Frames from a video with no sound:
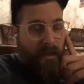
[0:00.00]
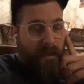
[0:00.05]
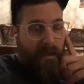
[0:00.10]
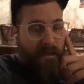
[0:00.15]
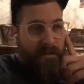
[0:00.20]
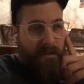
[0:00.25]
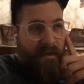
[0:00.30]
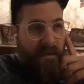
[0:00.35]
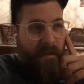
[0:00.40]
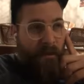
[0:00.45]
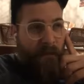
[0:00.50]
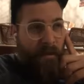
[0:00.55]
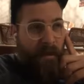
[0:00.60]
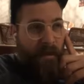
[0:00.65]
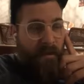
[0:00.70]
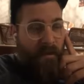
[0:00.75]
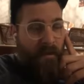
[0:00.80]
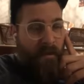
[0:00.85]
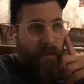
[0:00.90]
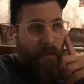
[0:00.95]
I said, I mean,
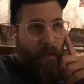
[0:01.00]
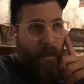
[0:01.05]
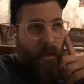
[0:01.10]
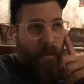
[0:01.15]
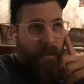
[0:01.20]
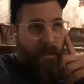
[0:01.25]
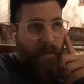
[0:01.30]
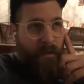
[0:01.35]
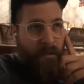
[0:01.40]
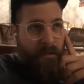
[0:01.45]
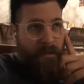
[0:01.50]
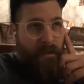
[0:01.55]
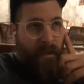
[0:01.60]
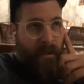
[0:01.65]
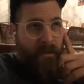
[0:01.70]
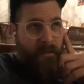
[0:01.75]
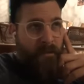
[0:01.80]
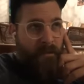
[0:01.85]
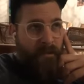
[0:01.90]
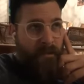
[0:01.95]
I did well in those
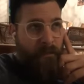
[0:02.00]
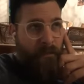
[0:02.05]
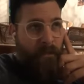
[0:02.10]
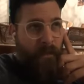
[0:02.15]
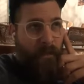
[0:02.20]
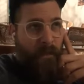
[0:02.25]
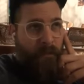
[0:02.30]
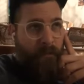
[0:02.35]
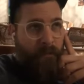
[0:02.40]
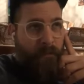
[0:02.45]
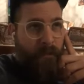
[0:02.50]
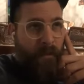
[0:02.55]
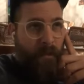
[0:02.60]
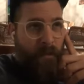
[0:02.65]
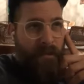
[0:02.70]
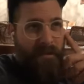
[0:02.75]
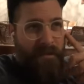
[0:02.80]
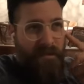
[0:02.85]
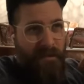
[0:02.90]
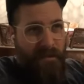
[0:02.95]
classes, but there
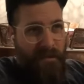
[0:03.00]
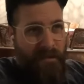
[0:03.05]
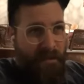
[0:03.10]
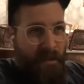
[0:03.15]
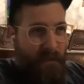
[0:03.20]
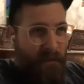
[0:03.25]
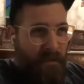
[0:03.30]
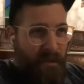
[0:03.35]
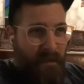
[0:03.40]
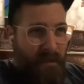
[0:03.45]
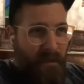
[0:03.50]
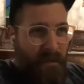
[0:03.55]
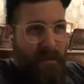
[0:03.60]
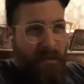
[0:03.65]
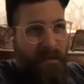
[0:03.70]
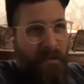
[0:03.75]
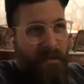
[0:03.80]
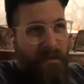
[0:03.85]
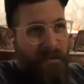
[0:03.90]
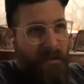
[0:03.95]
was just something
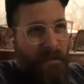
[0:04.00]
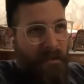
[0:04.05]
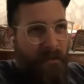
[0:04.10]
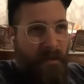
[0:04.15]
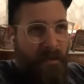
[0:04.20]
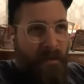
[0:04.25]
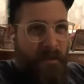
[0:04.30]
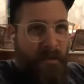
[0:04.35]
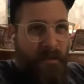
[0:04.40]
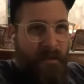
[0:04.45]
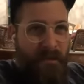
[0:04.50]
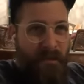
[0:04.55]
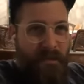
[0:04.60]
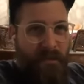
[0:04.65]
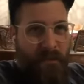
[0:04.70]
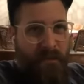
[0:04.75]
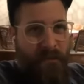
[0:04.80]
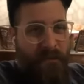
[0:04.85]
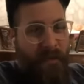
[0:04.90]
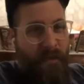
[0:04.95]
that, I mean, it just
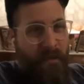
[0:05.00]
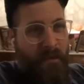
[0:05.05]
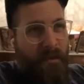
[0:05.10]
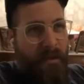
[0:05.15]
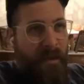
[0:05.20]
felt